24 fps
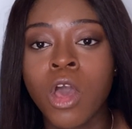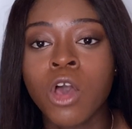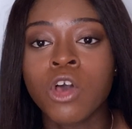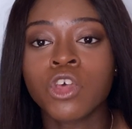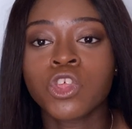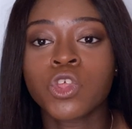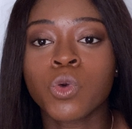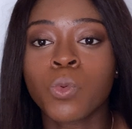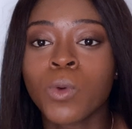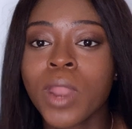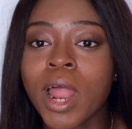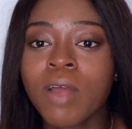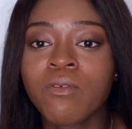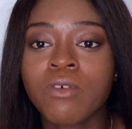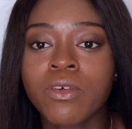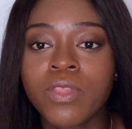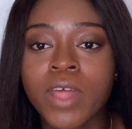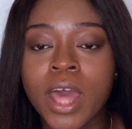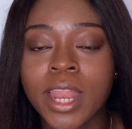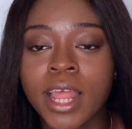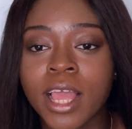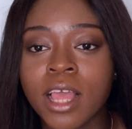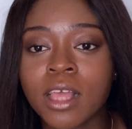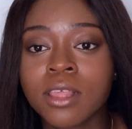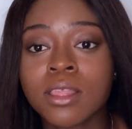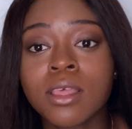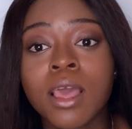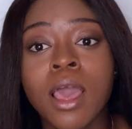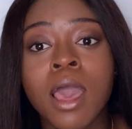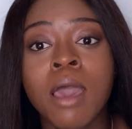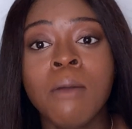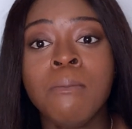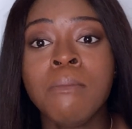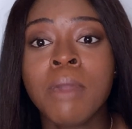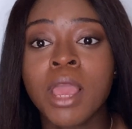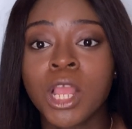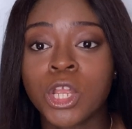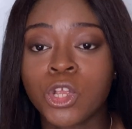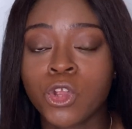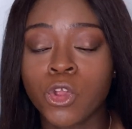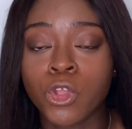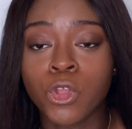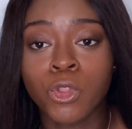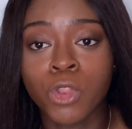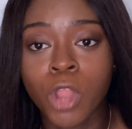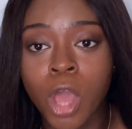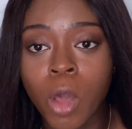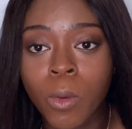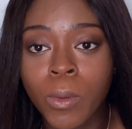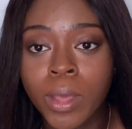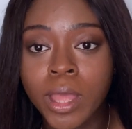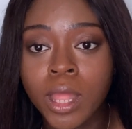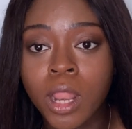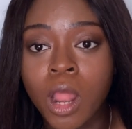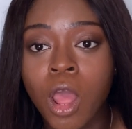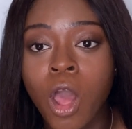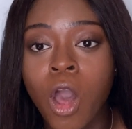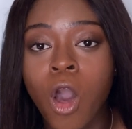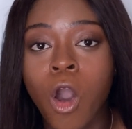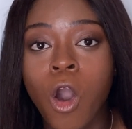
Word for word: So whatever that is, make sure you know it.